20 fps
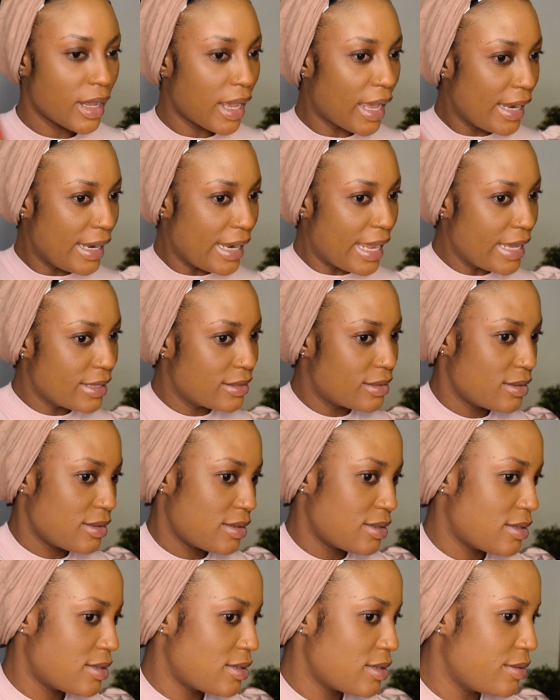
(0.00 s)
I like
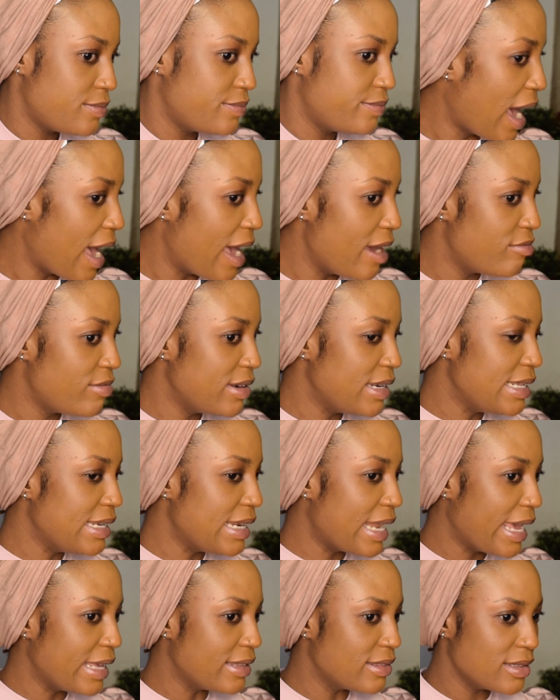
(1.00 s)
this. I really
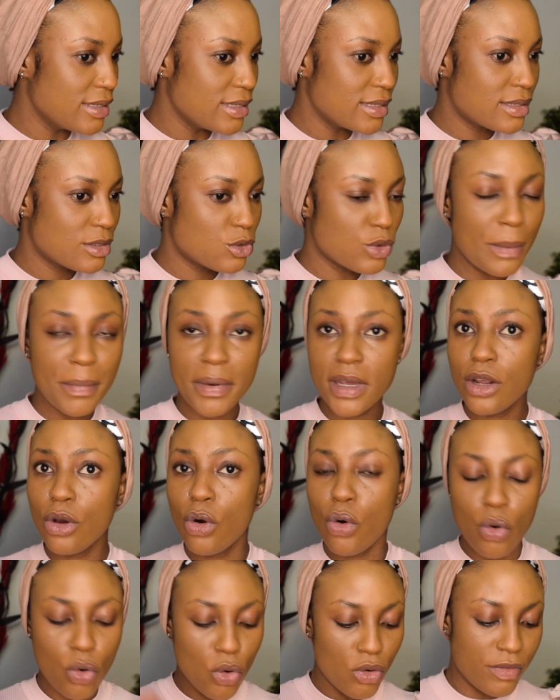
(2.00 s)
like this. So I'm gonna
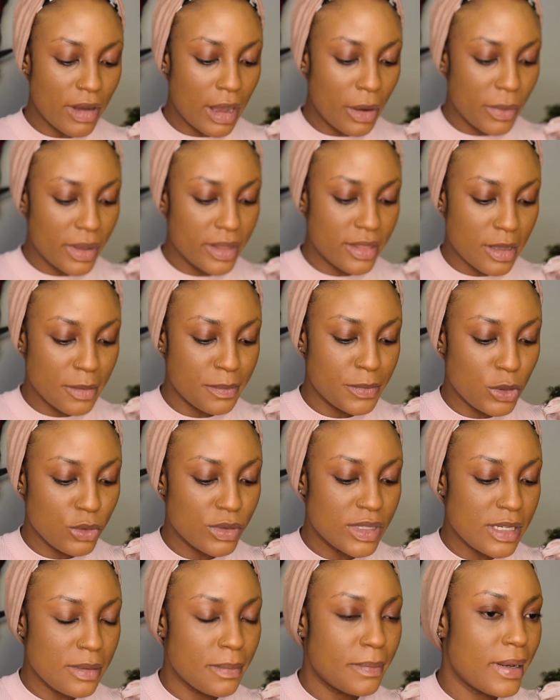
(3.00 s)
go over with a
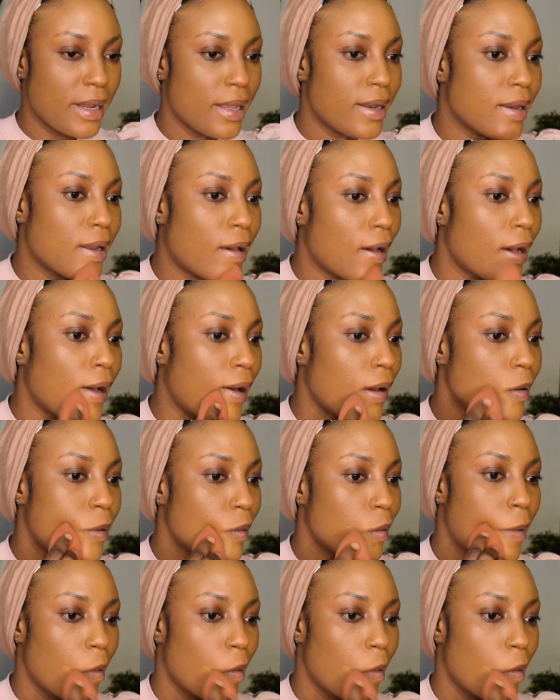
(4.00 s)
beauty blender.